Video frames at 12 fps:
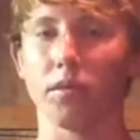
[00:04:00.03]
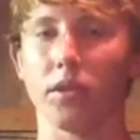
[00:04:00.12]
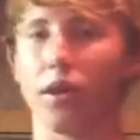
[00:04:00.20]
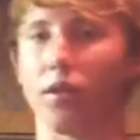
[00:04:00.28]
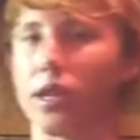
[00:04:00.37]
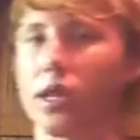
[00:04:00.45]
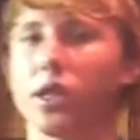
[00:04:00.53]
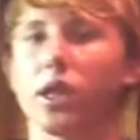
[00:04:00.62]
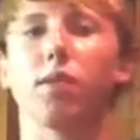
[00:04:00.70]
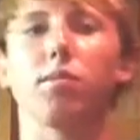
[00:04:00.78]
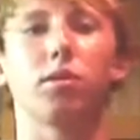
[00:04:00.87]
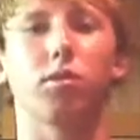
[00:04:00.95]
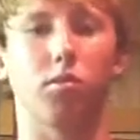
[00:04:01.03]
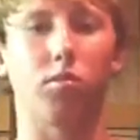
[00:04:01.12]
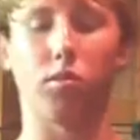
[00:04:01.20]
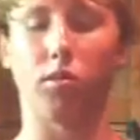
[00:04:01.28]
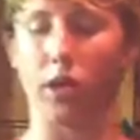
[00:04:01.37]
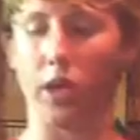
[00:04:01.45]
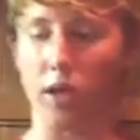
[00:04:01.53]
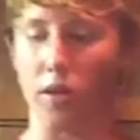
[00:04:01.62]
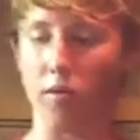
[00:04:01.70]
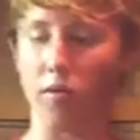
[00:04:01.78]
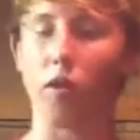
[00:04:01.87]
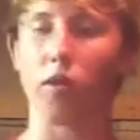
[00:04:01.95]
Now these tips will get you
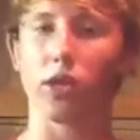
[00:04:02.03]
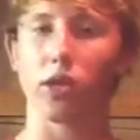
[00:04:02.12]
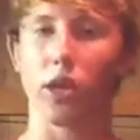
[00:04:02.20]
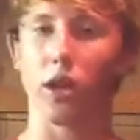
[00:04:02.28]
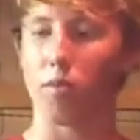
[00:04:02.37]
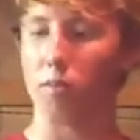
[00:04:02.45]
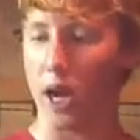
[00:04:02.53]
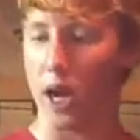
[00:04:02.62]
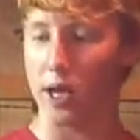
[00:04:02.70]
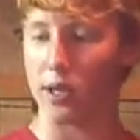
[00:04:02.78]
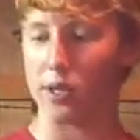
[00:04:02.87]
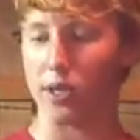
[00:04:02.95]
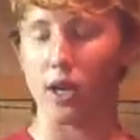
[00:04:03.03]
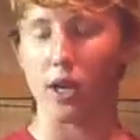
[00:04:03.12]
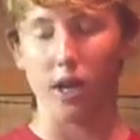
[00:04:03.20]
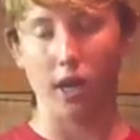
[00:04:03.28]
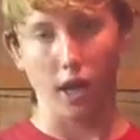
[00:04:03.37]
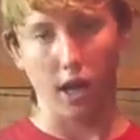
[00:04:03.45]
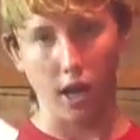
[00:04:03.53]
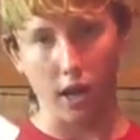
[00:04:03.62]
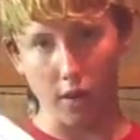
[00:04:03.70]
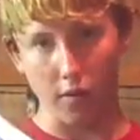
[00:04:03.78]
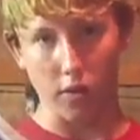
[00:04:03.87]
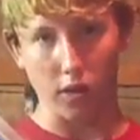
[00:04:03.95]
focused in on bass, and
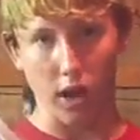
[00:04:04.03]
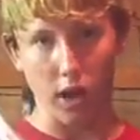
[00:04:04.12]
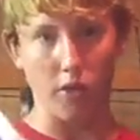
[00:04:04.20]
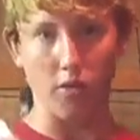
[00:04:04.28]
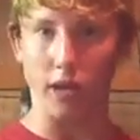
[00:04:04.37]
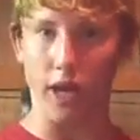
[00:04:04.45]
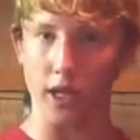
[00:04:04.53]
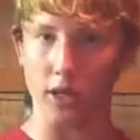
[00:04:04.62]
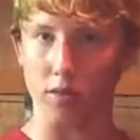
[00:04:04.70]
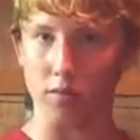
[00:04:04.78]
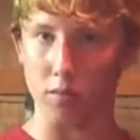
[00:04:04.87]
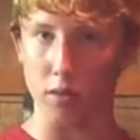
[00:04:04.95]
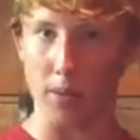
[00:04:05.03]
they will let you catch more